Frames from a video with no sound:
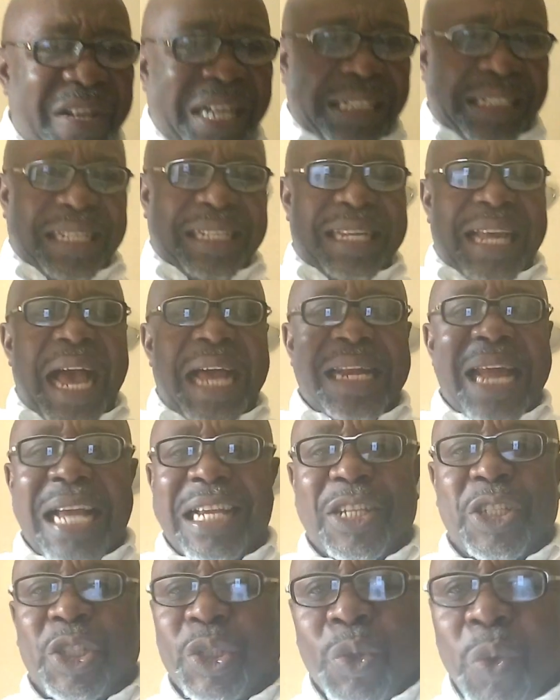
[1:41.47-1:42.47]
it, and I
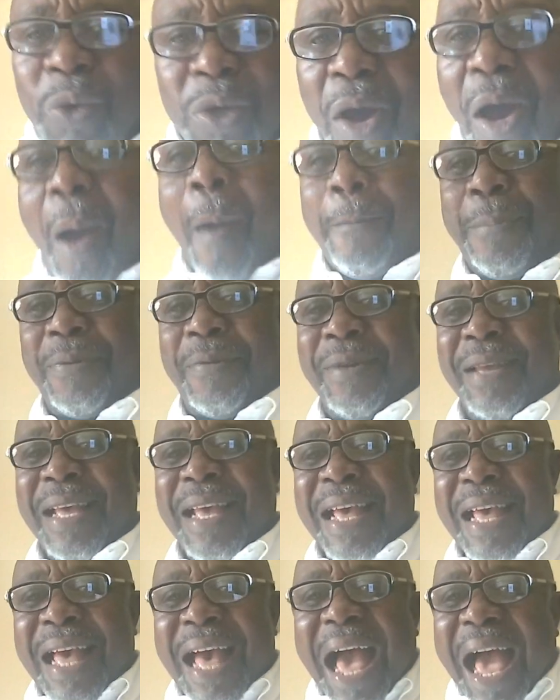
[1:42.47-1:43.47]
stood up,
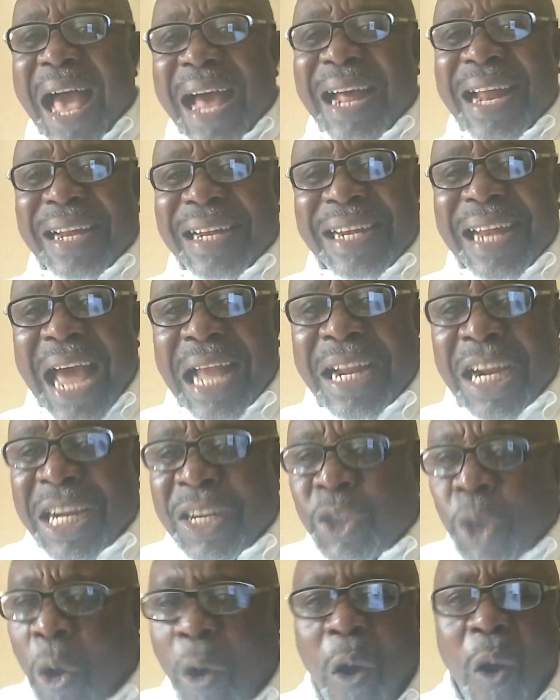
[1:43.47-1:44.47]
and I
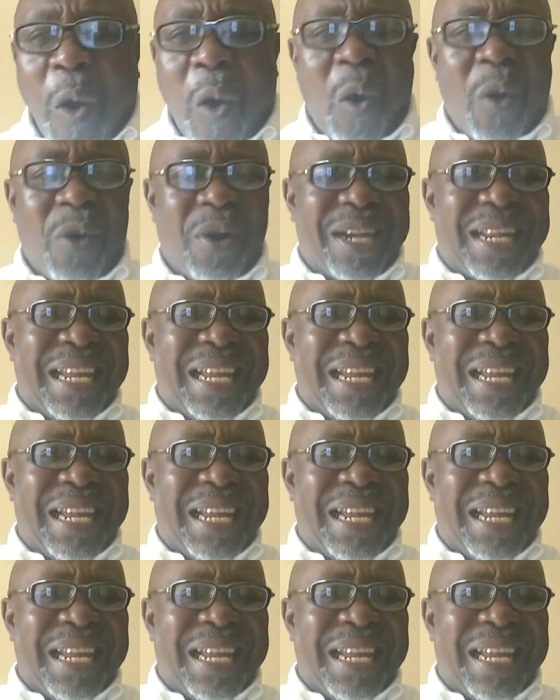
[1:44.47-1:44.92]
tore